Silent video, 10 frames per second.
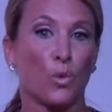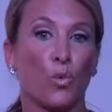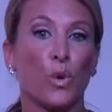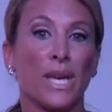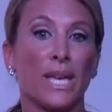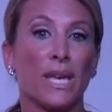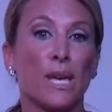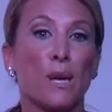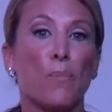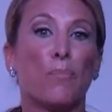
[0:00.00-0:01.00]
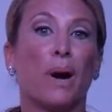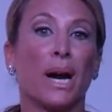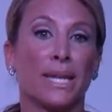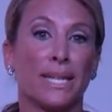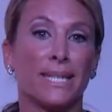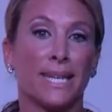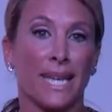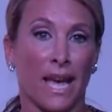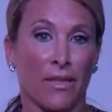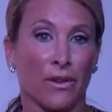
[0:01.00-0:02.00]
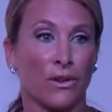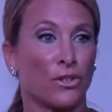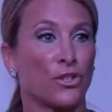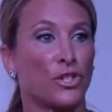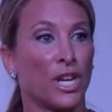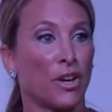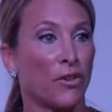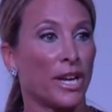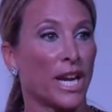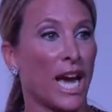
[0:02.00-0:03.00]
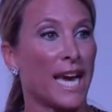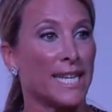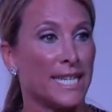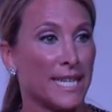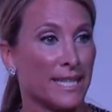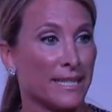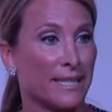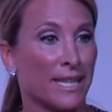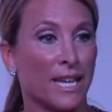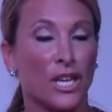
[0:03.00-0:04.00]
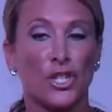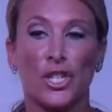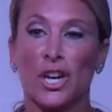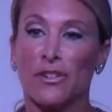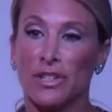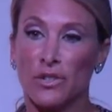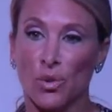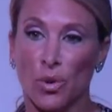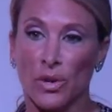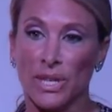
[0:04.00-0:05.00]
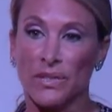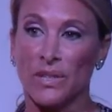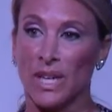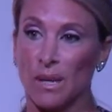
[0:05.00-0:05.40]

We bonded together, sharing ideas, sharing stories.